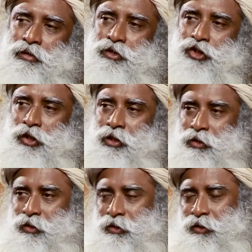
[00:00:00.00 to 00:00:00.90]

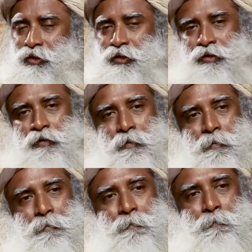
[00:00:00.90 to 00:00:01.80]
genuine
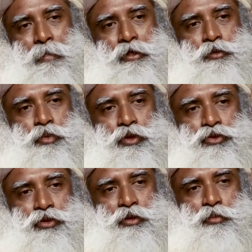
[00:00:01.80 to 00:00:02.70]

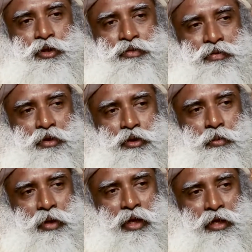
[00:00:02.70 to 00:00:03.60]
spiritual atmosphere on the
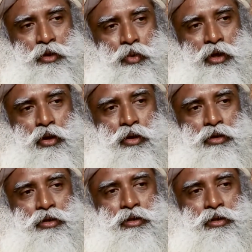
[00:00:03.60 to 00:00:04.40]
planet will not